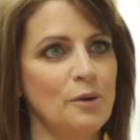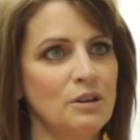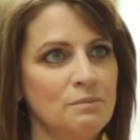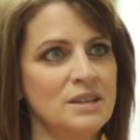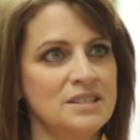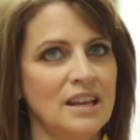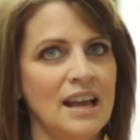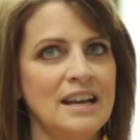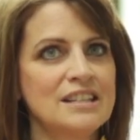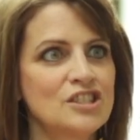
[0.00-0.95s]
I would have missed it.
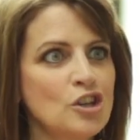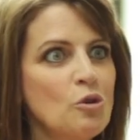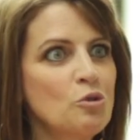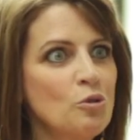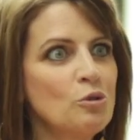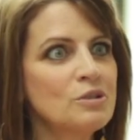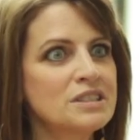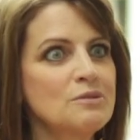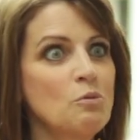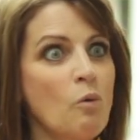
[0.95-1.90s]
And it's so cool
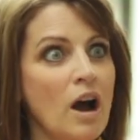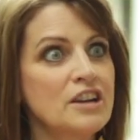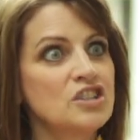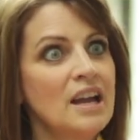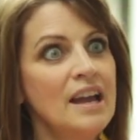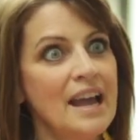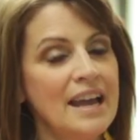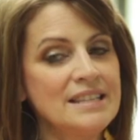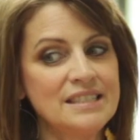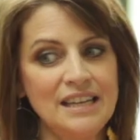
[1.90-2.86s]
to watch
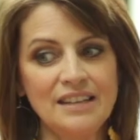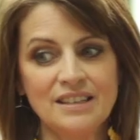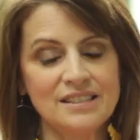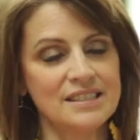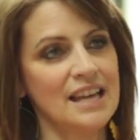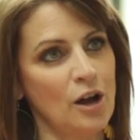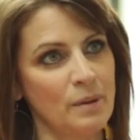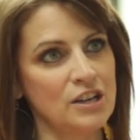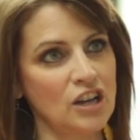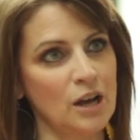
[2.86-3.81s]
and see this is how
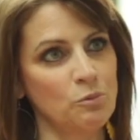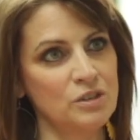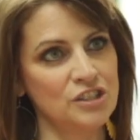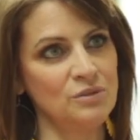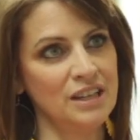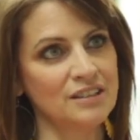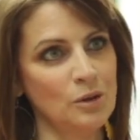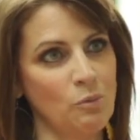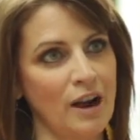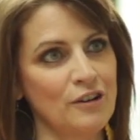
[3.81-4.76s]
my child was
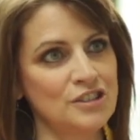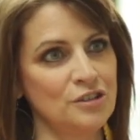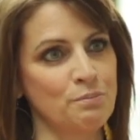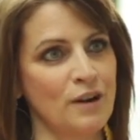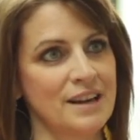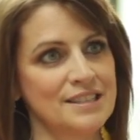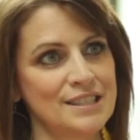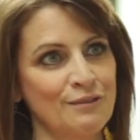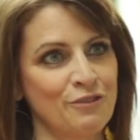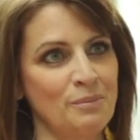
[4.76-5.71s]
uniquely wired to
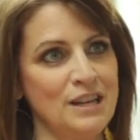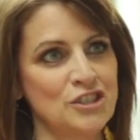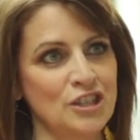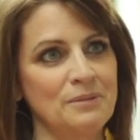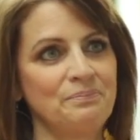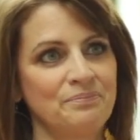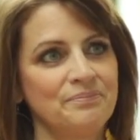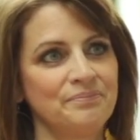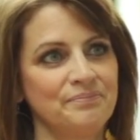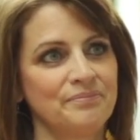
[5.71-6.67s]
process information.
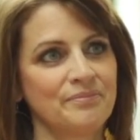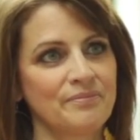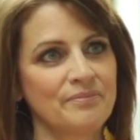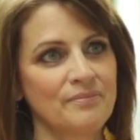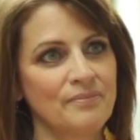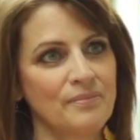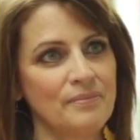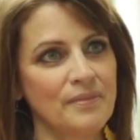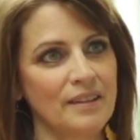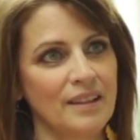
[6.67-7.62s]
Sure, and then you see how
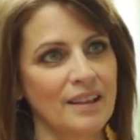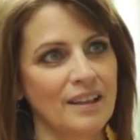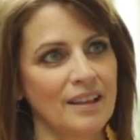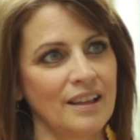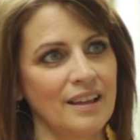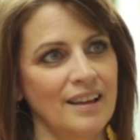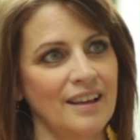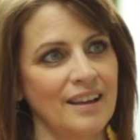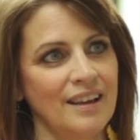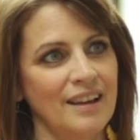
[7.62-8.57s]
those children grow
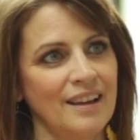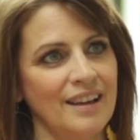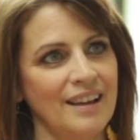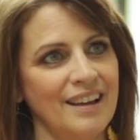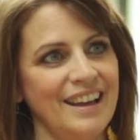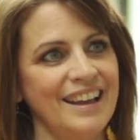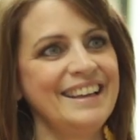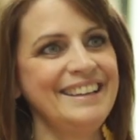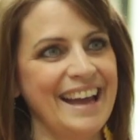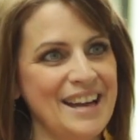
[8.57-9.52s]
up to be adults.
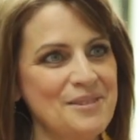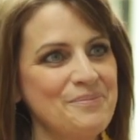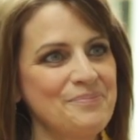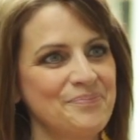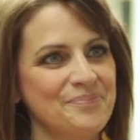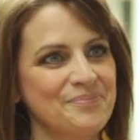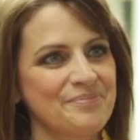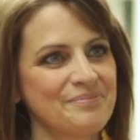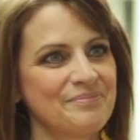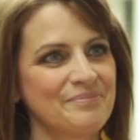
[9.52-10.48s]
Who then
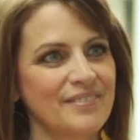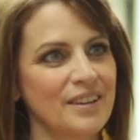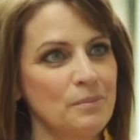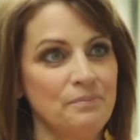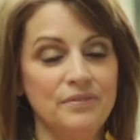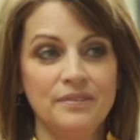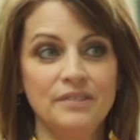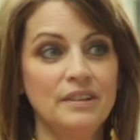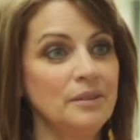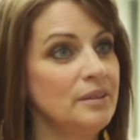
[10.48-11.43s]
use
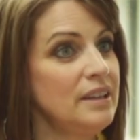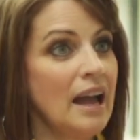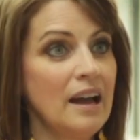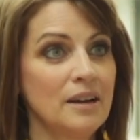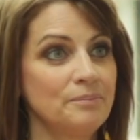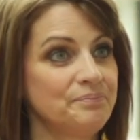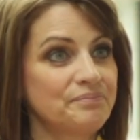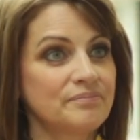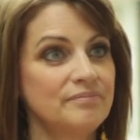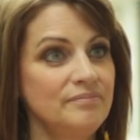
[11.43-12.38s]
their hands yeah. or
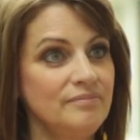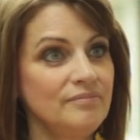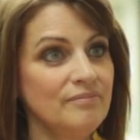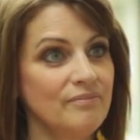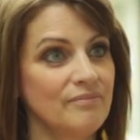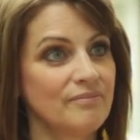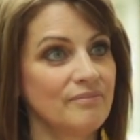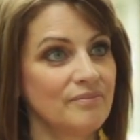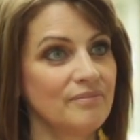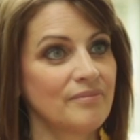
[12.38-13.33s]
you know i mean
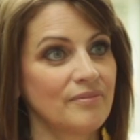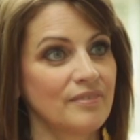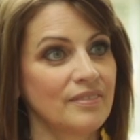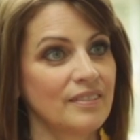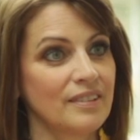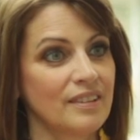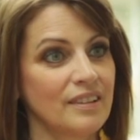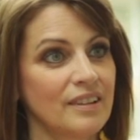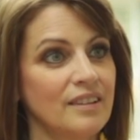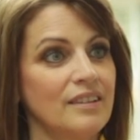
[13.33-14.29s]
some are meant to sit
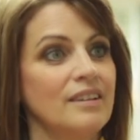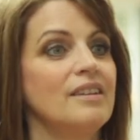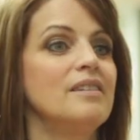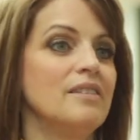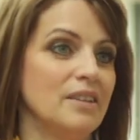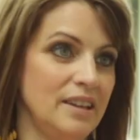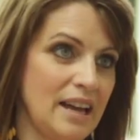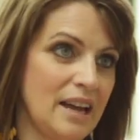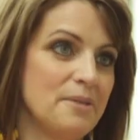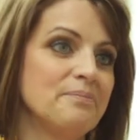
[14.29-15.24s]
quietly at a desk and you
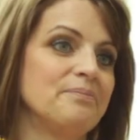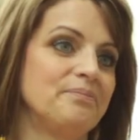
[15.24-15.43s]
know yep.